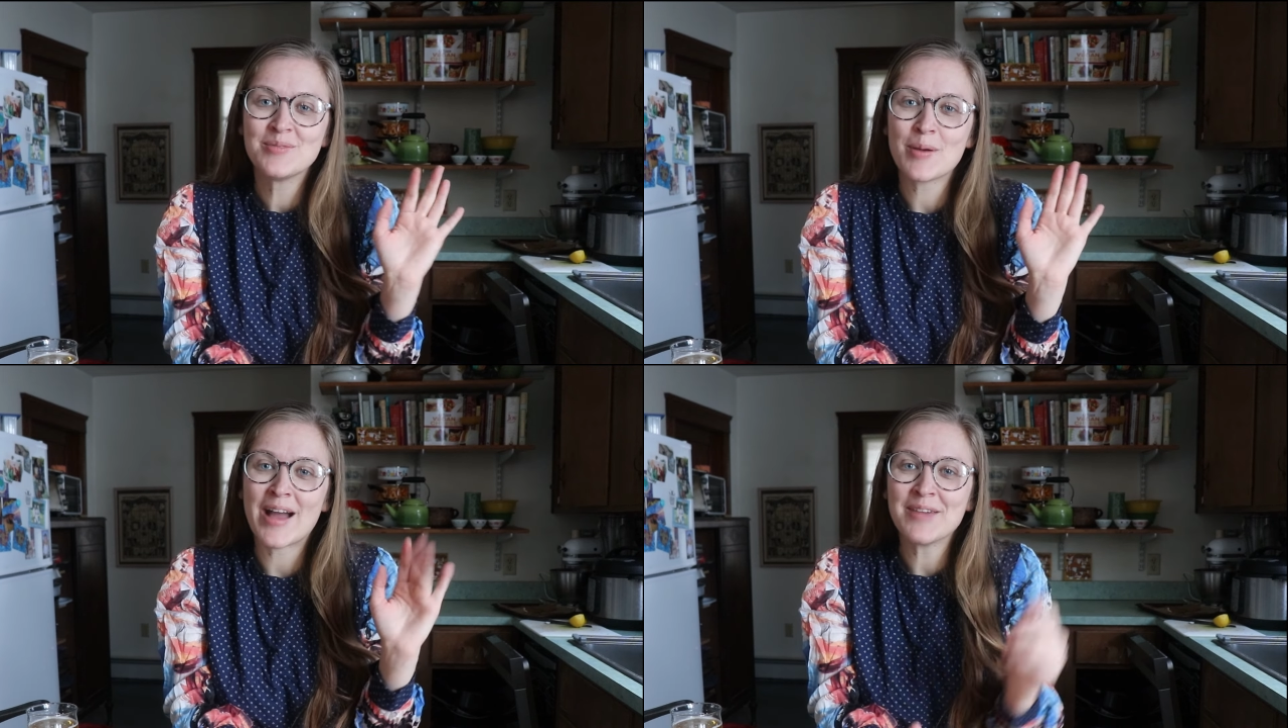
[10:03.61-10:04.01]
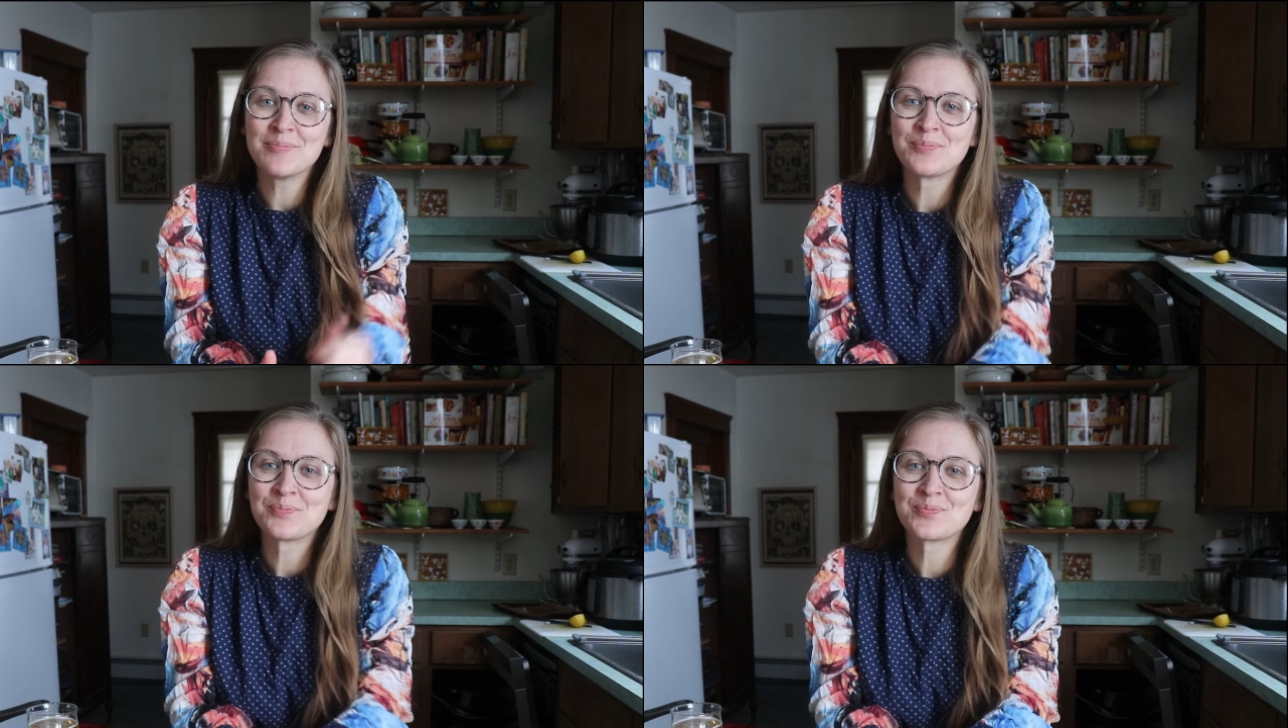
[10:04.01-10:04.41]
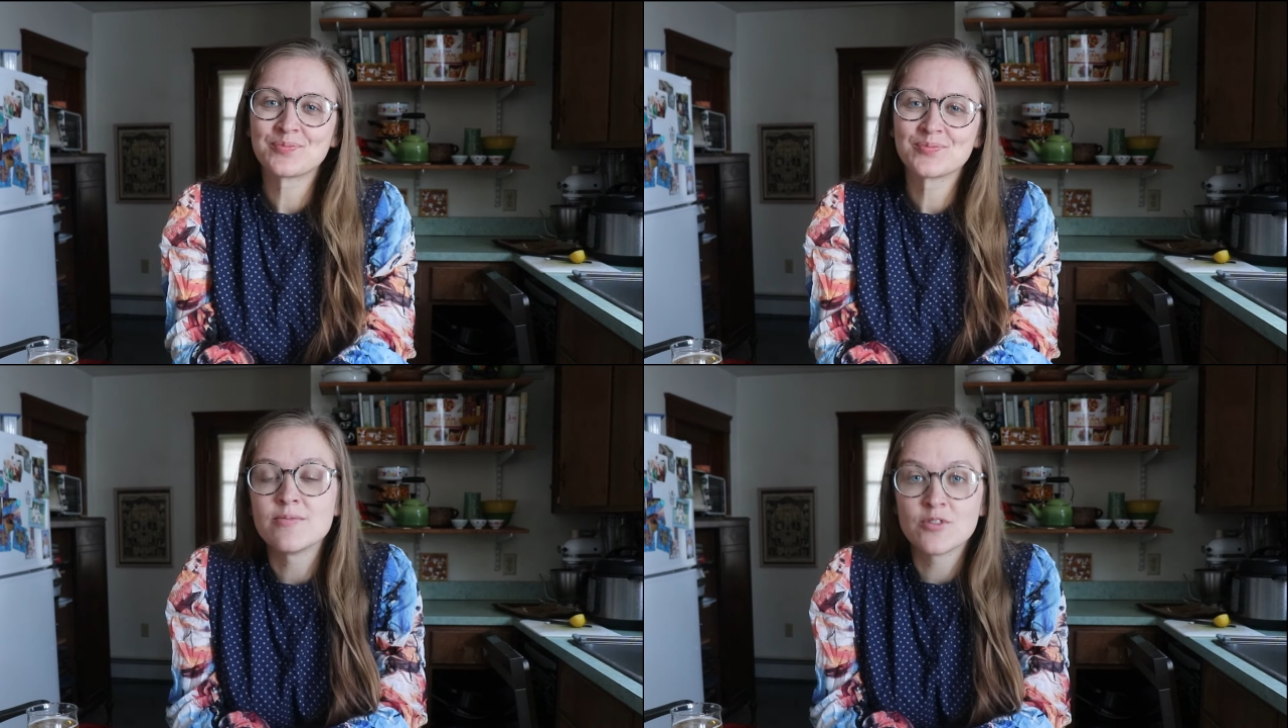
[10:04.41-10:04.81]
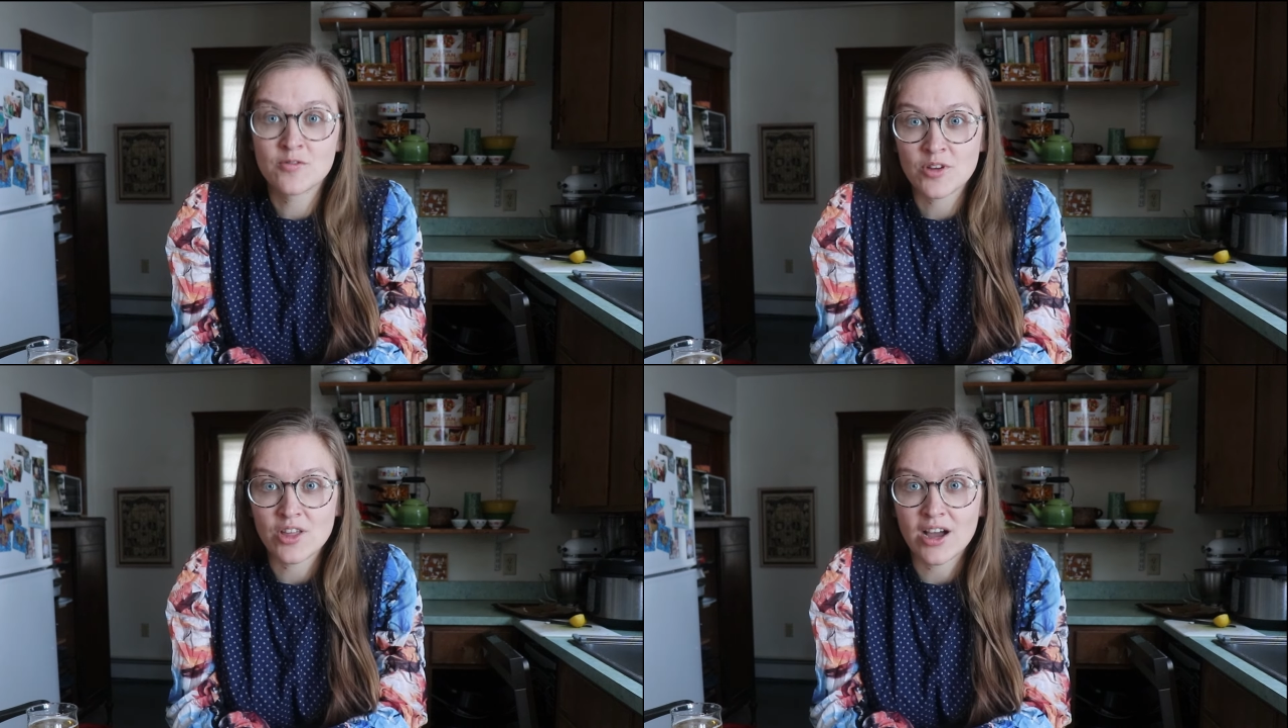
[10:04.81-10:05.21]
Bye-bye. Some
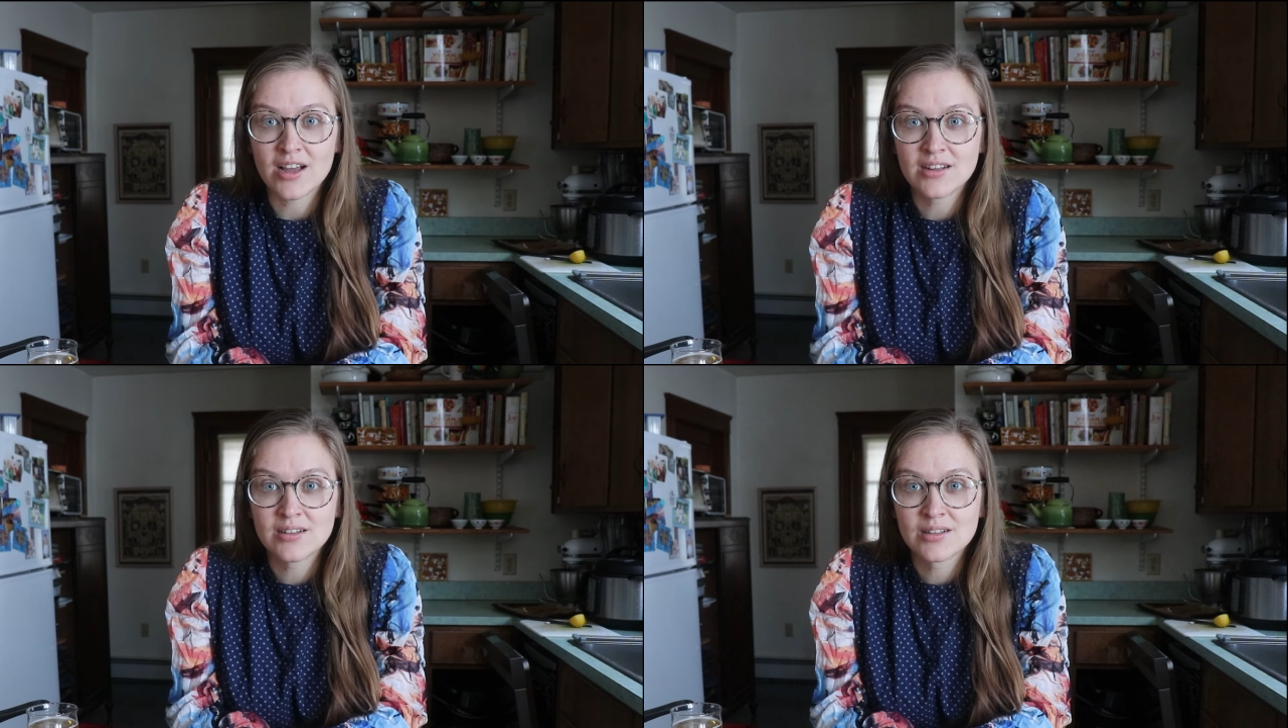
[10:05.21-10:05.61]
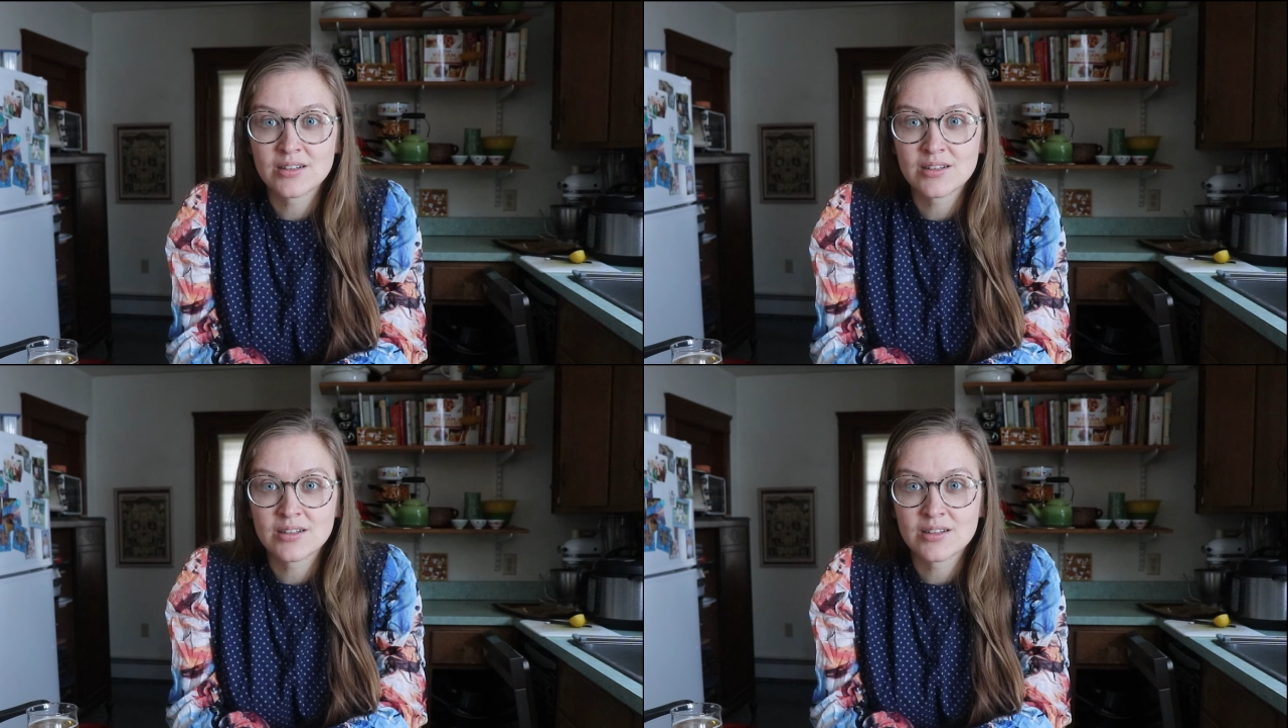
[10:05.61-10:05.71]
food for thought.